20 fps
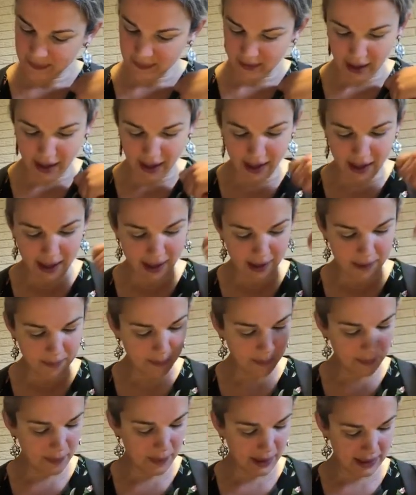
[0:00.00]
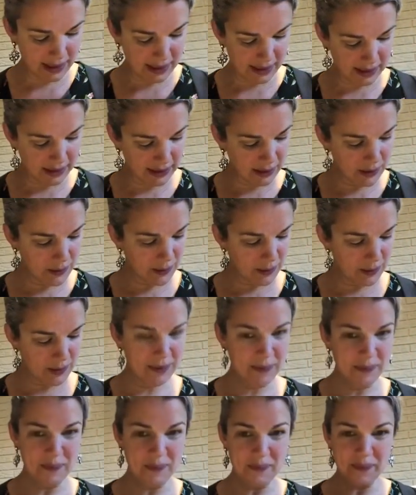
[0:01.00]
A balloon.
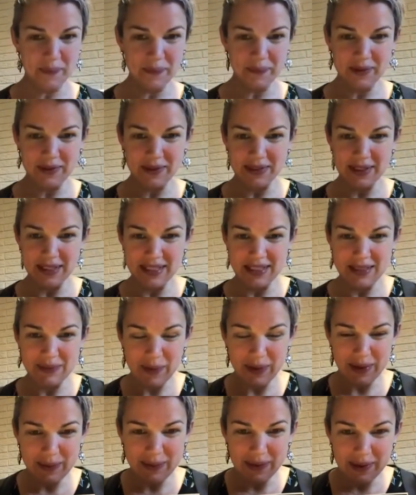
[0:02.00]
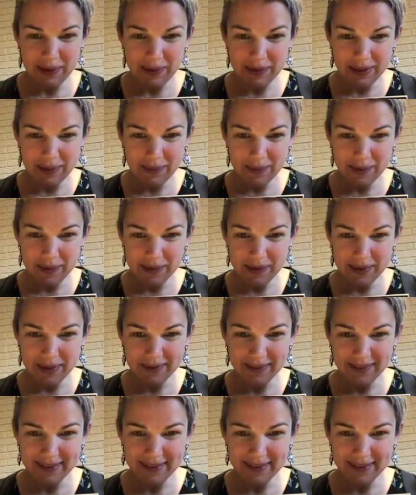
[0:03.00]
You see this boy blowing up a balloon?